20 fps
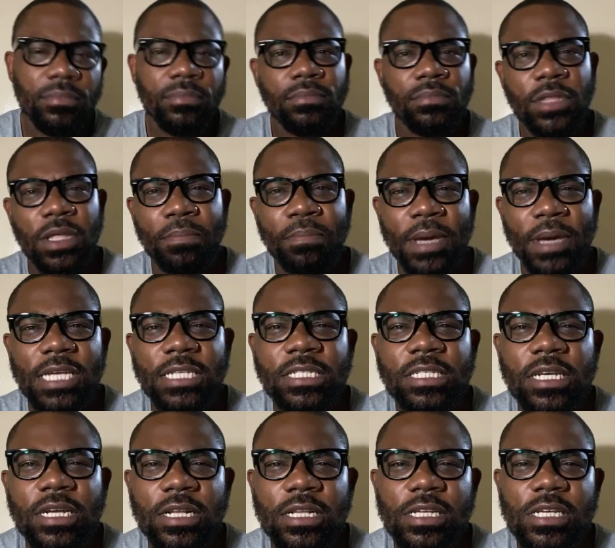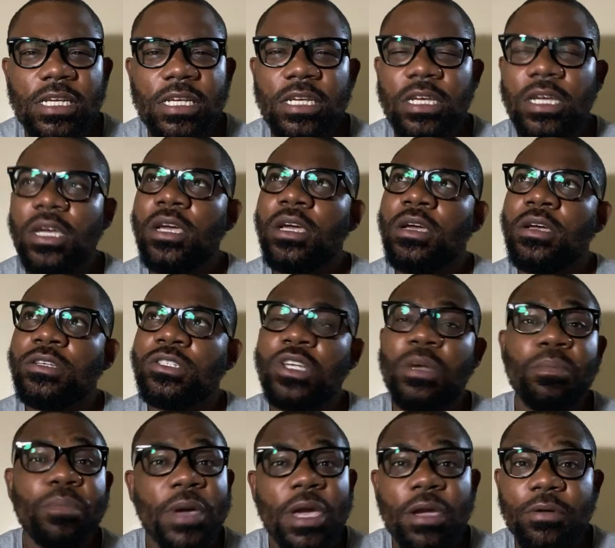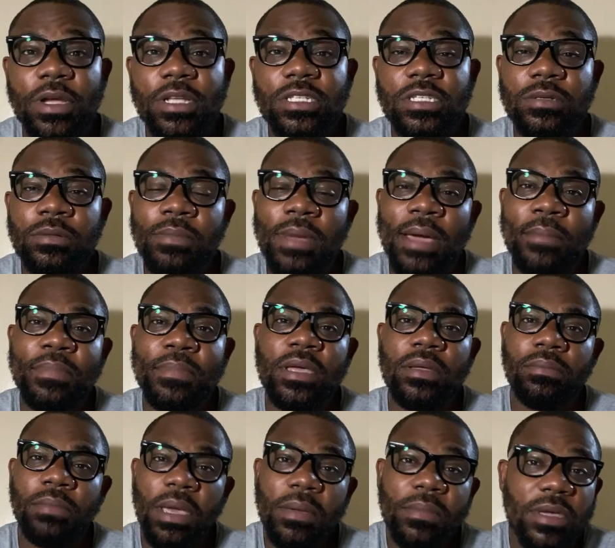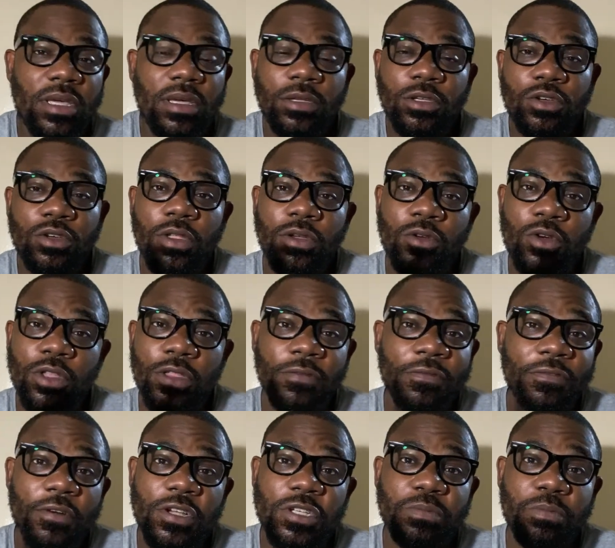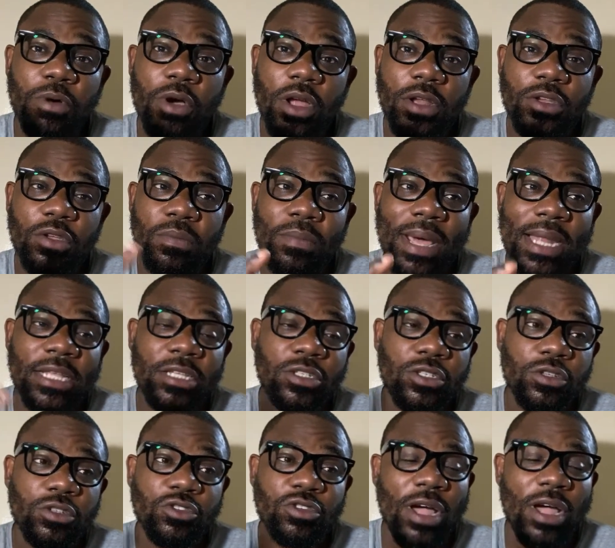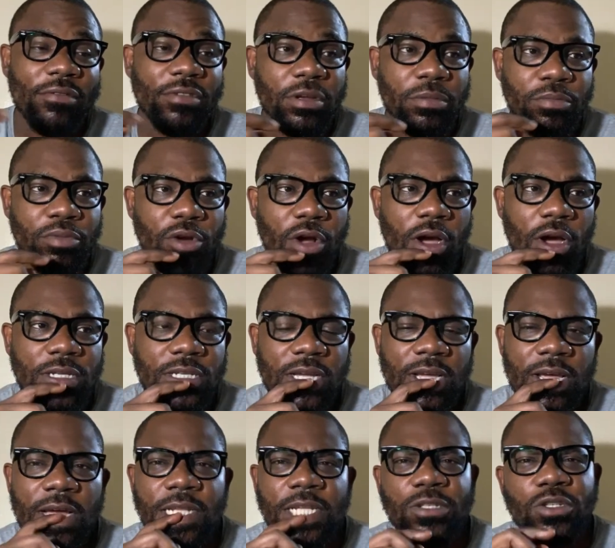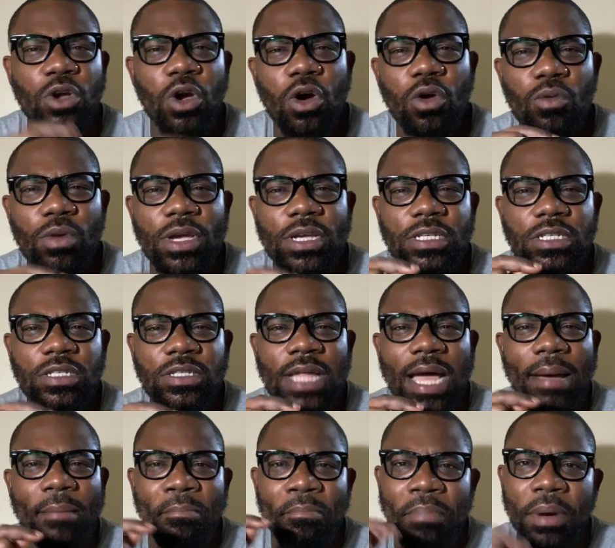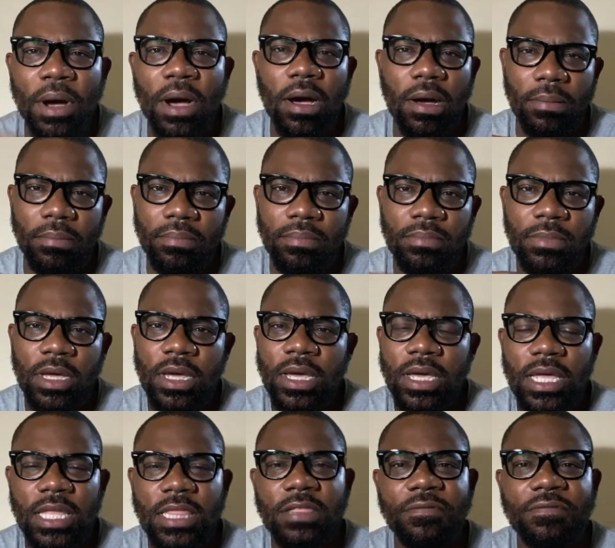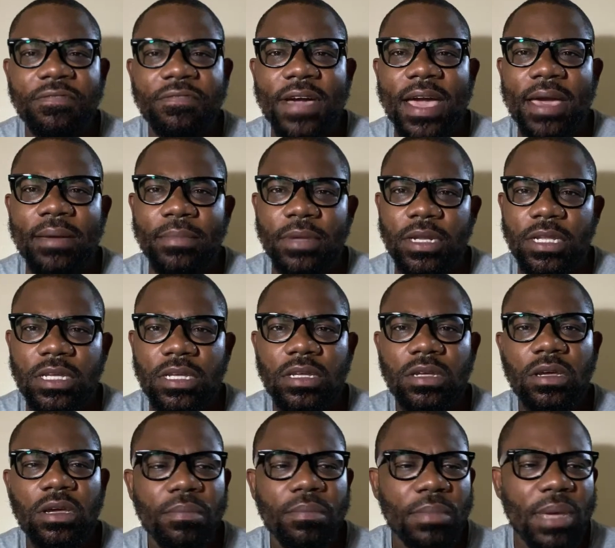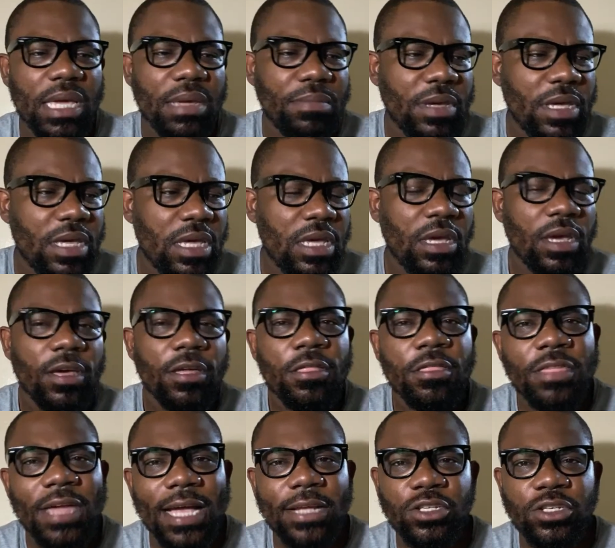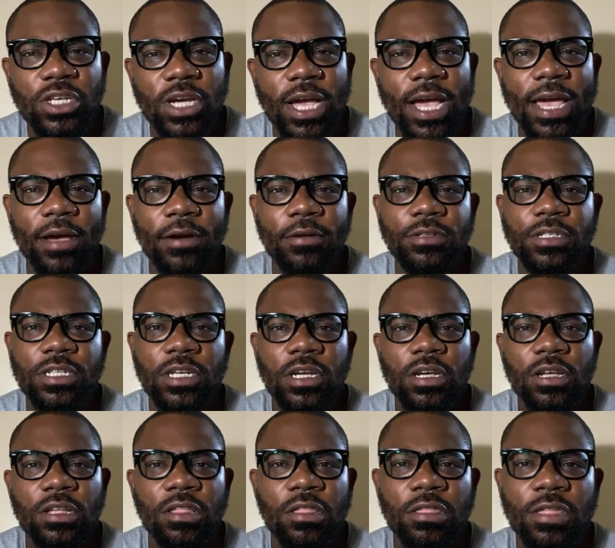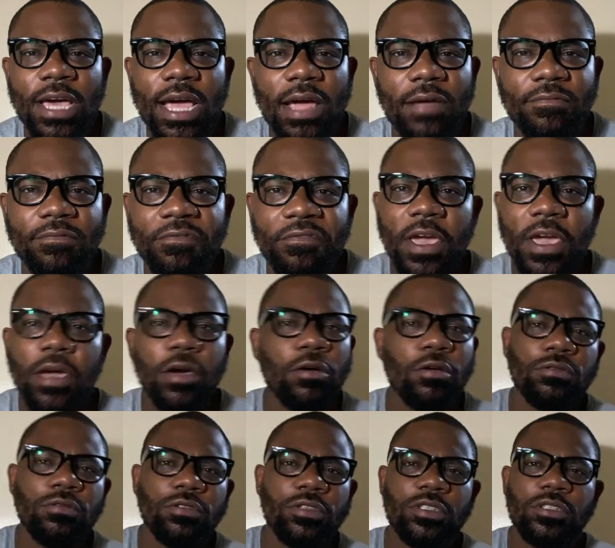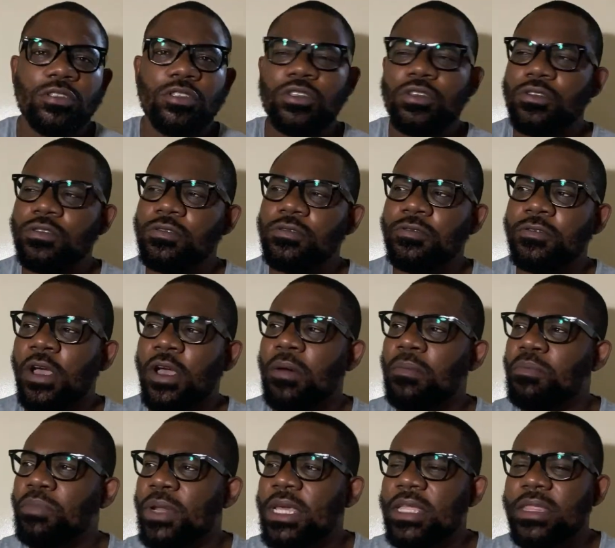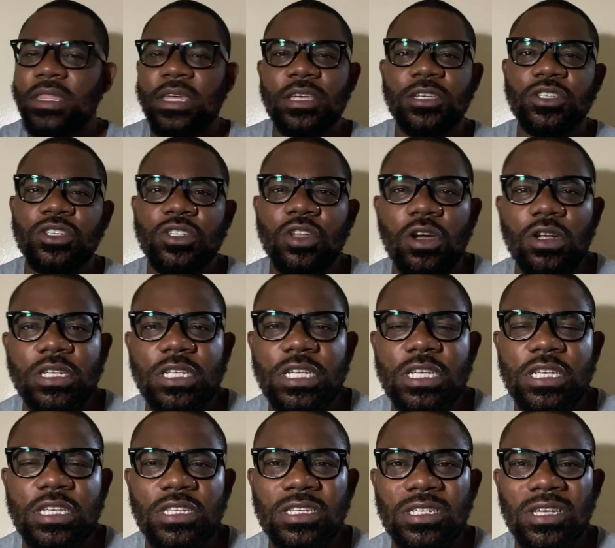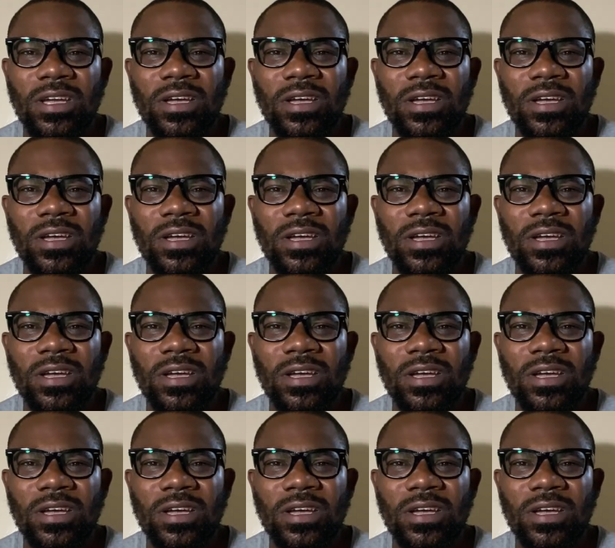they basically, some parents, it might be maybe you're the firstborn, you manage to travel abroad. There's always that bum in the family. Maybe that child that failed to complete their studies,